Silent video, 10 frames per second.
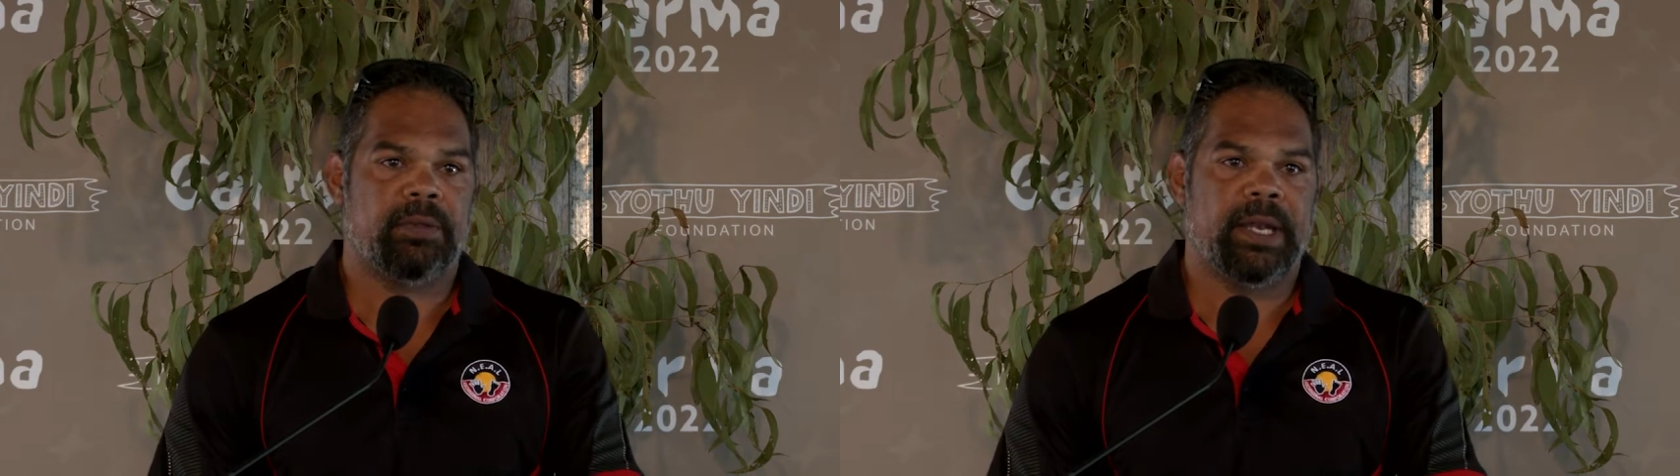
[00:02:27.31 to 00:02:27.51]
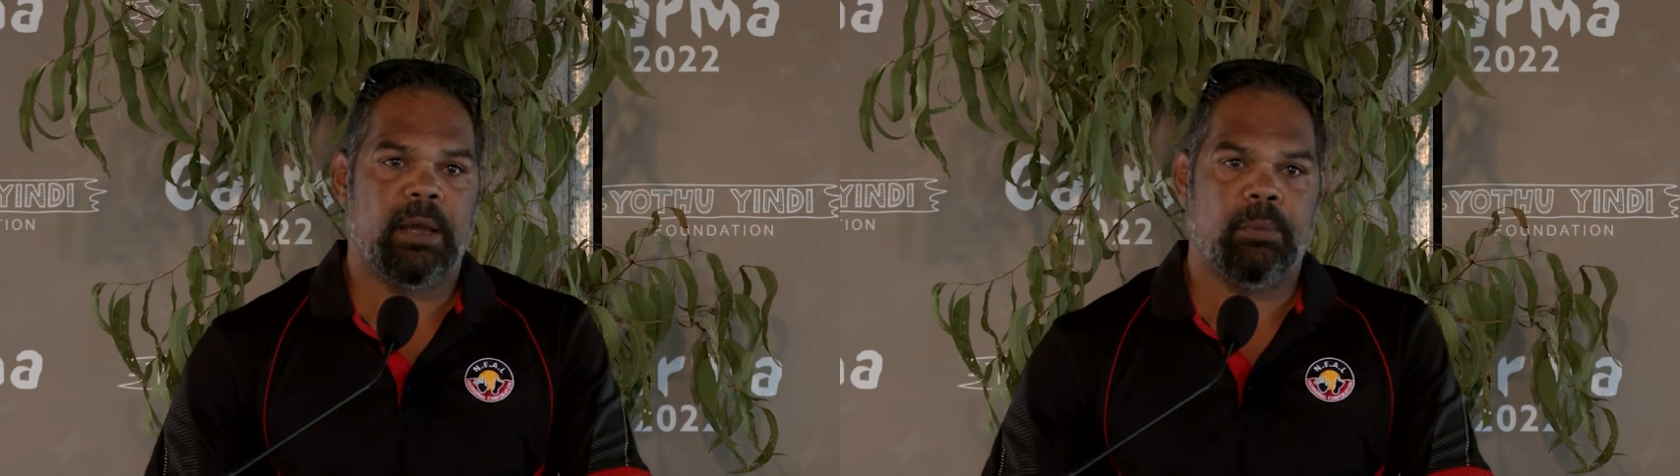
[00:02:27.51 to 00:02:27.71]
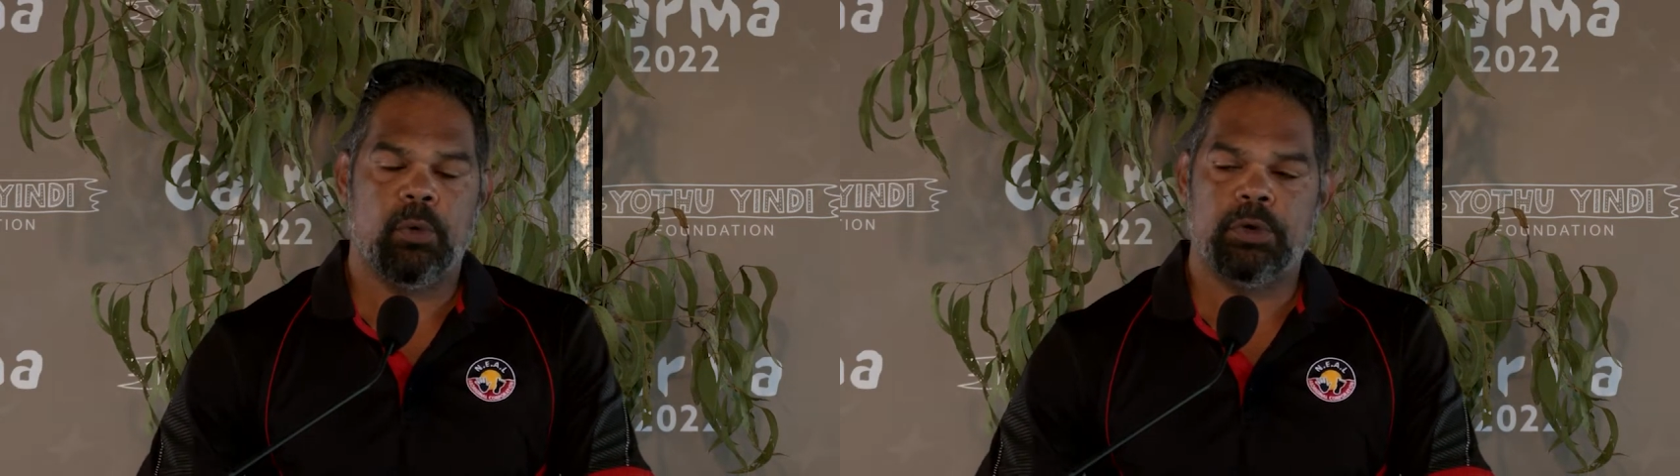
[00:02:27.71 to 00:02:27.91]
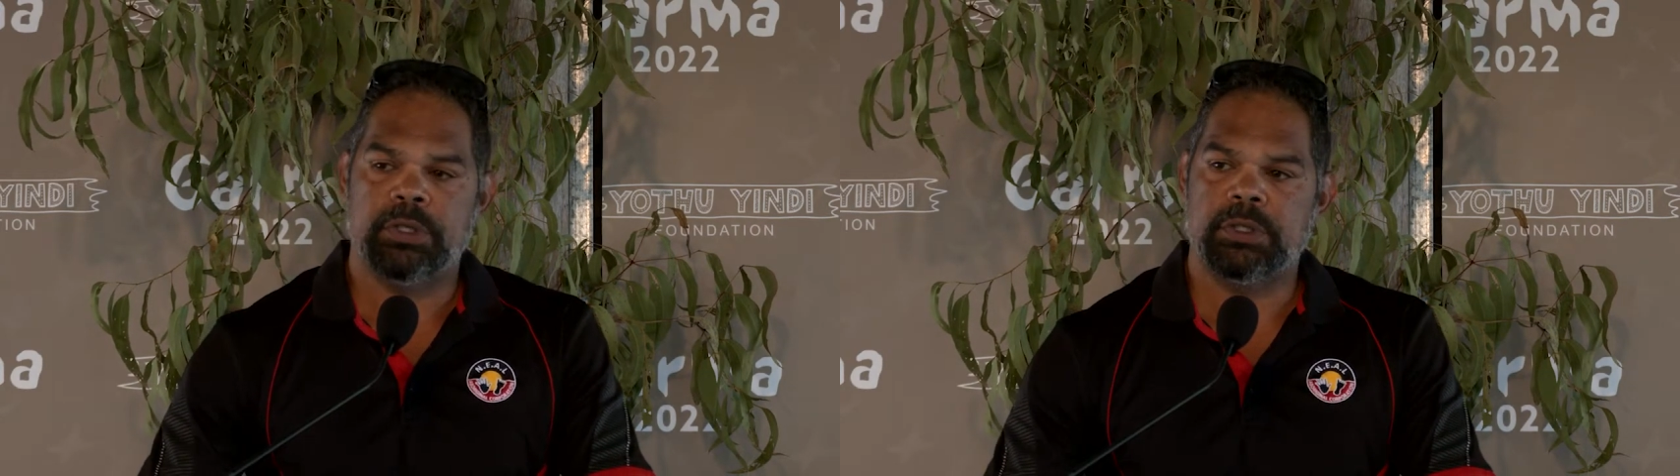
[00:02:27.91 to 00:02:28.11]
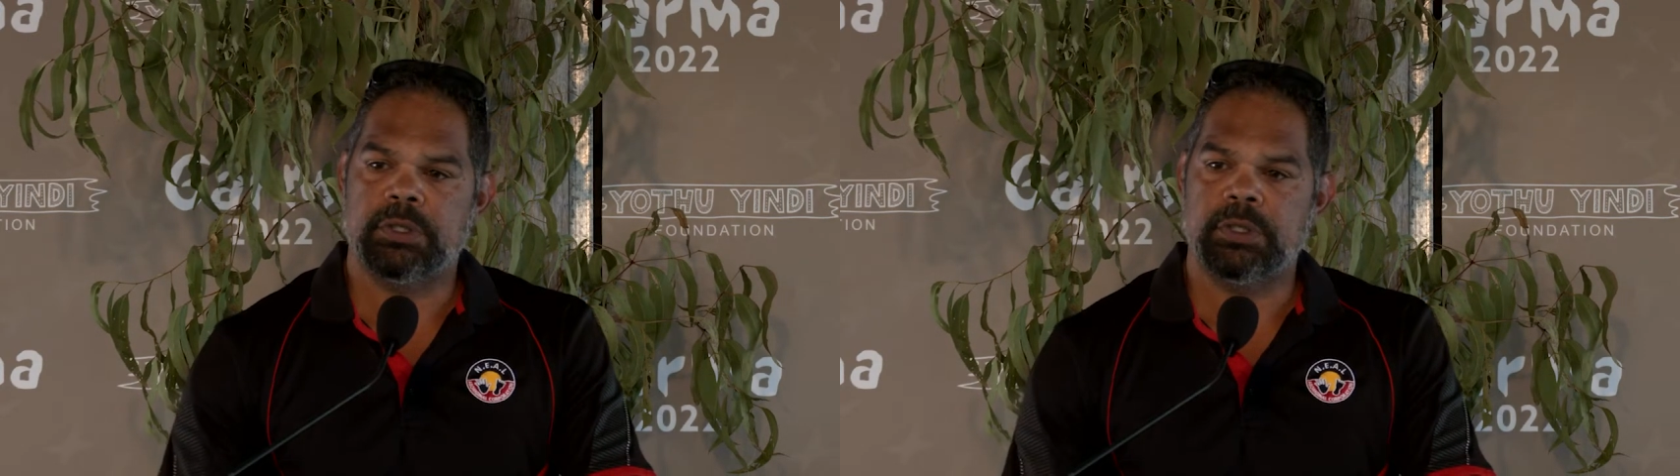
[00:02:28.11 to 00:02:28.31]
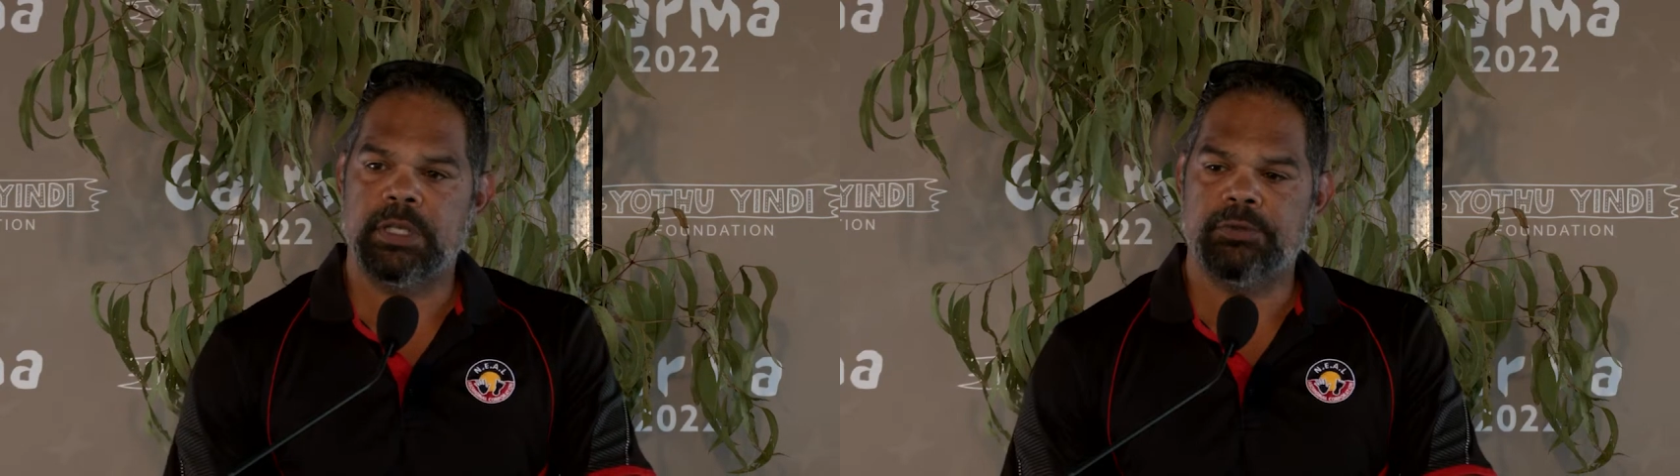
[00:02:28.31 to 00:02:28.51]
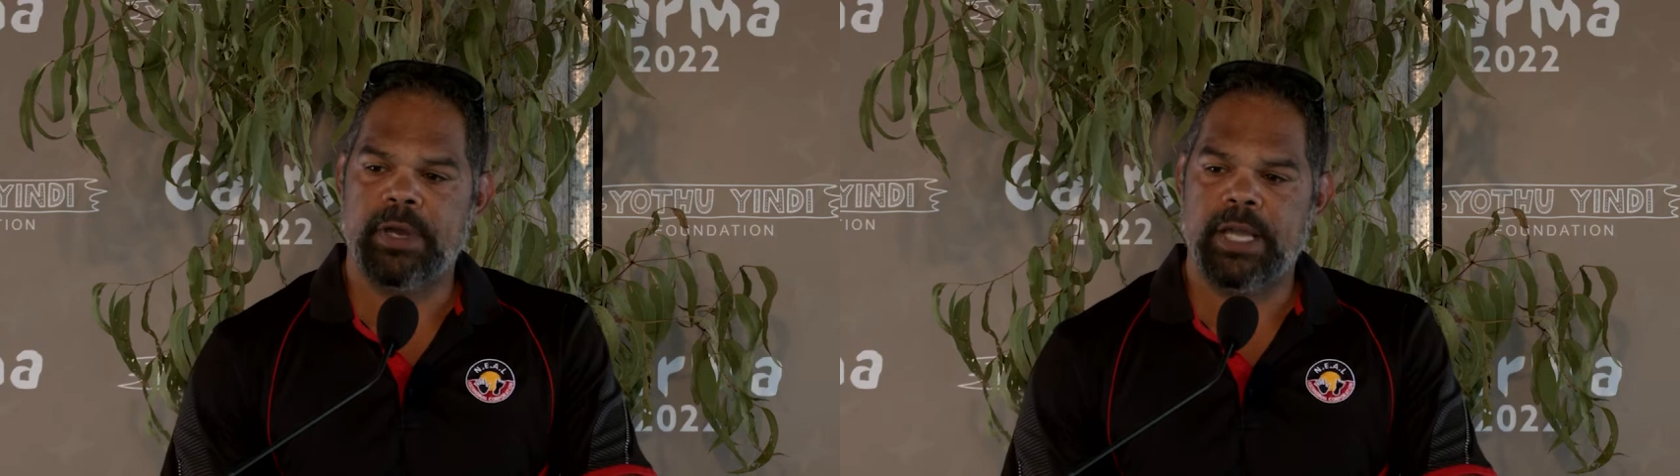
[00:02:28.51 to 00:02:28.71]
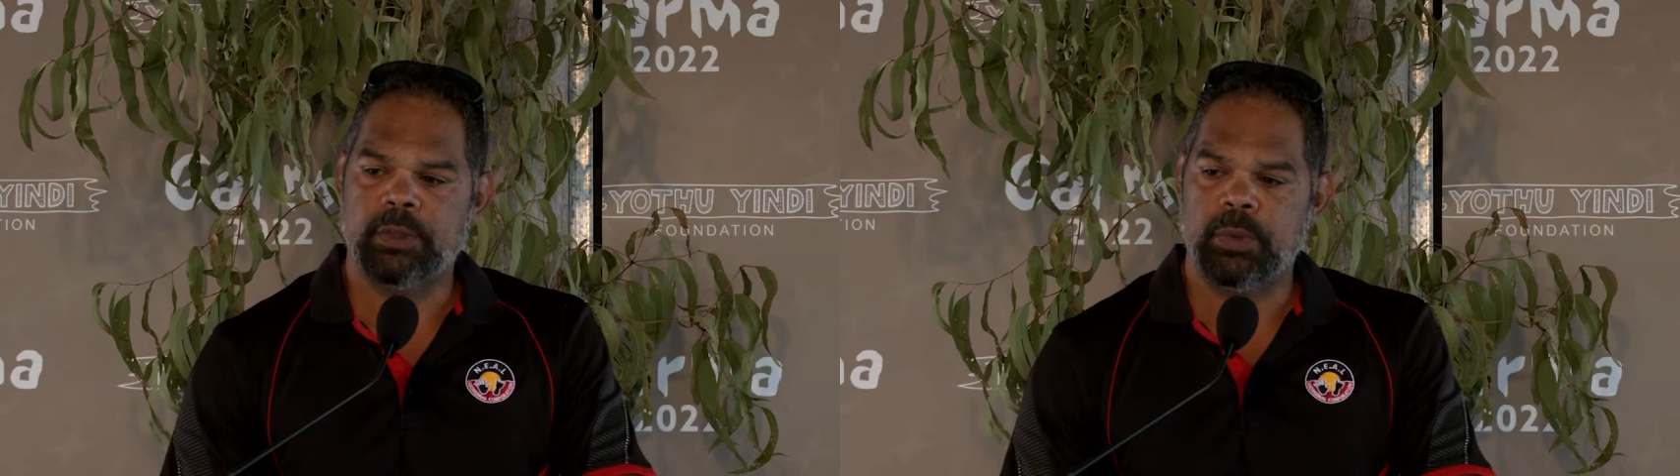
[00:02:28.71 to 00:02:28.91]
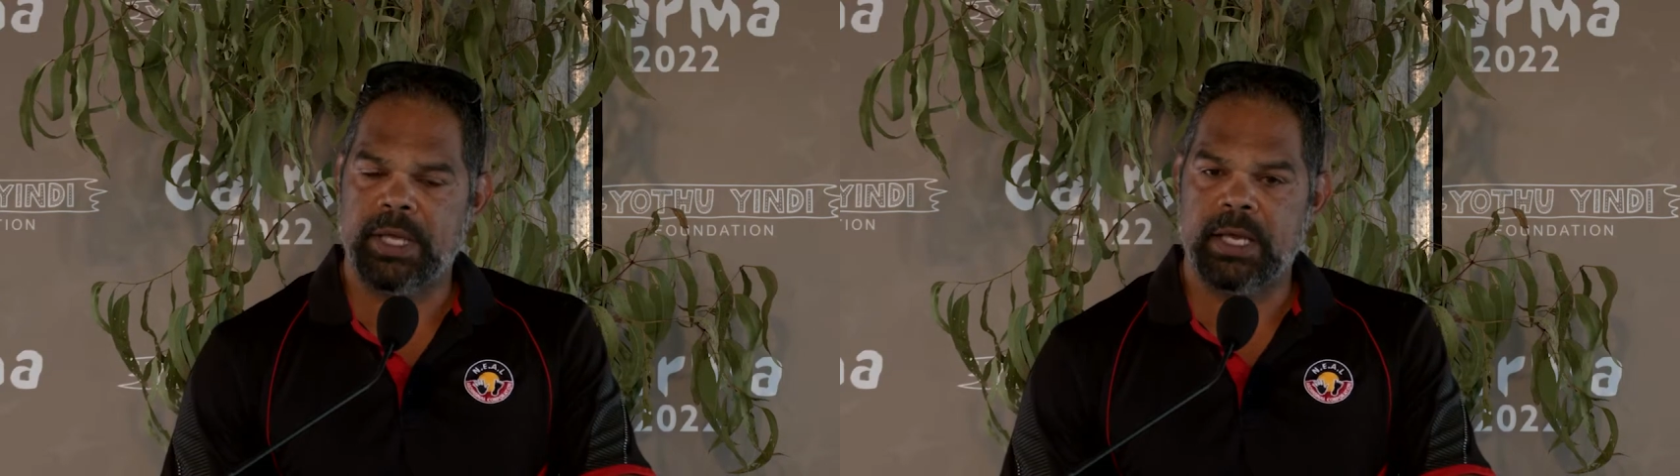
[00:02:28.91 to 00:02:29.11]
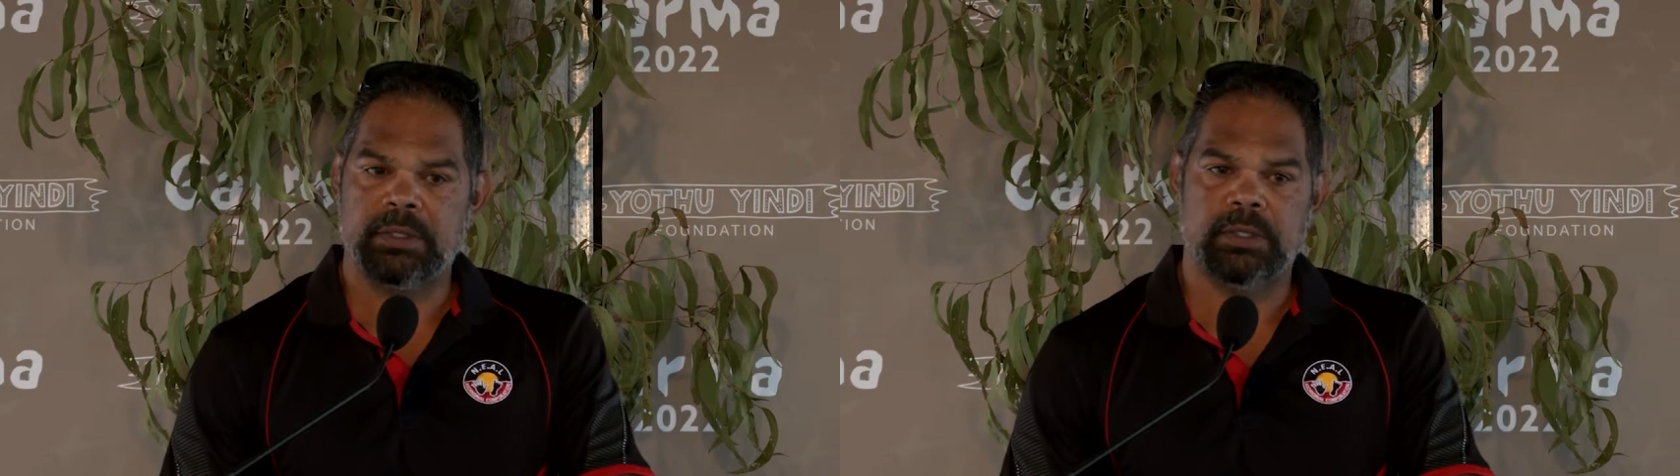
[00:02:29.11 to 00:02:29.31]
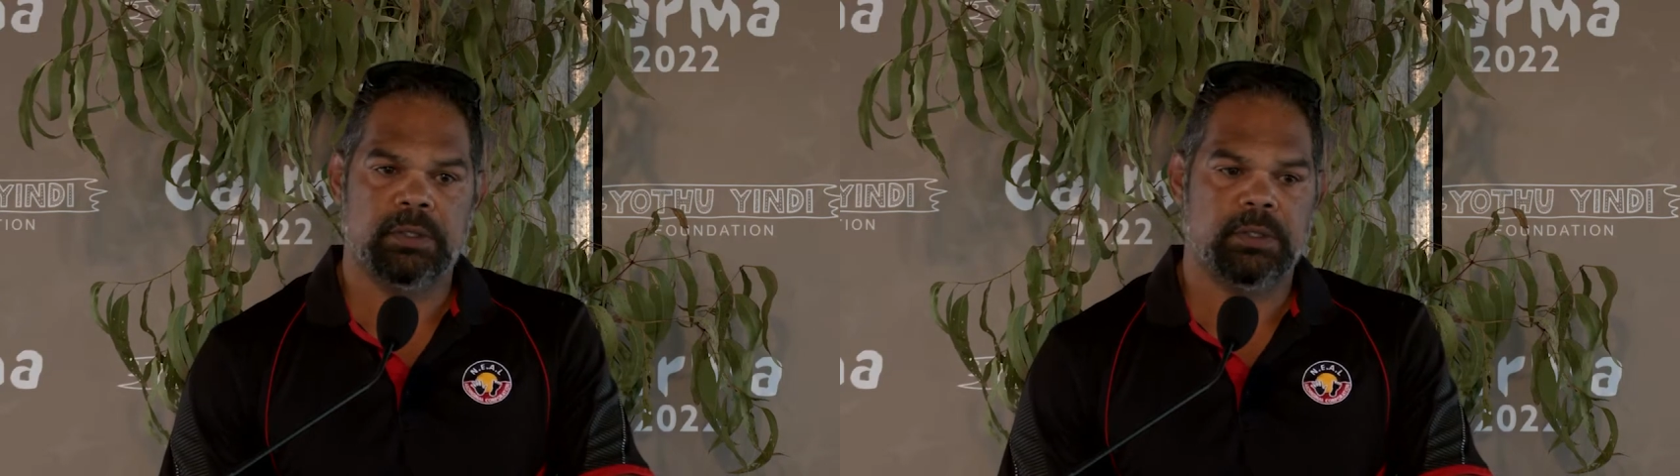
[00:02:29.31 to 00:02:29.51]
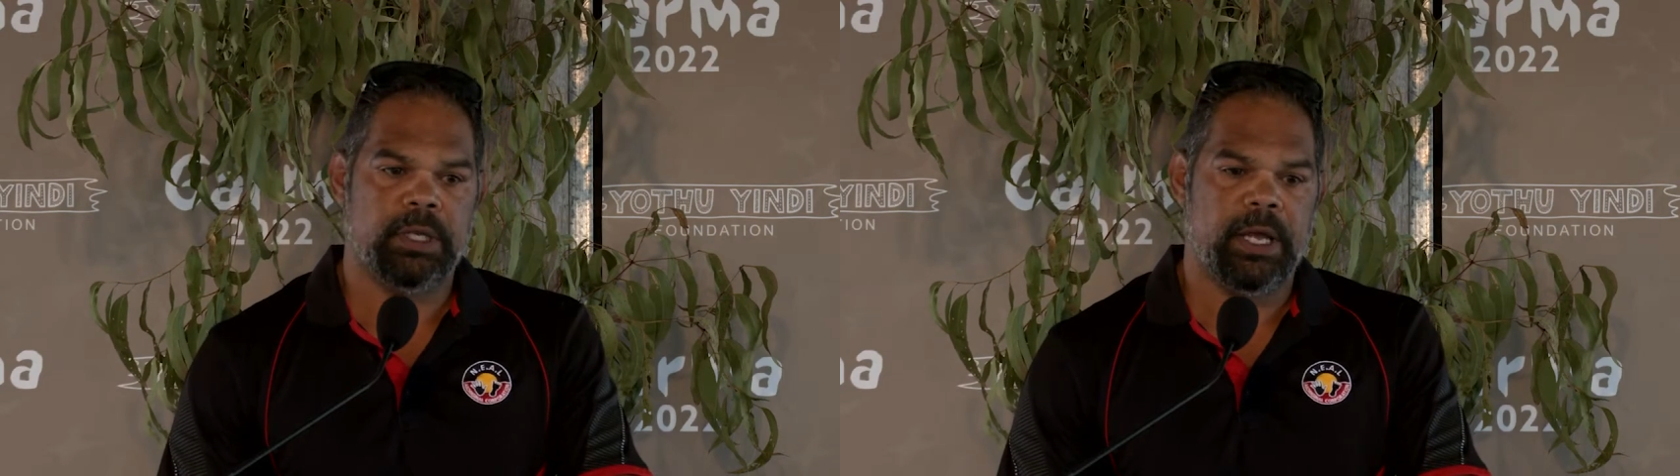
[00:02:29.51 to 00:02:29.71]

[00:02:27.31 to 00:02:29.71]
that our board has raised with us.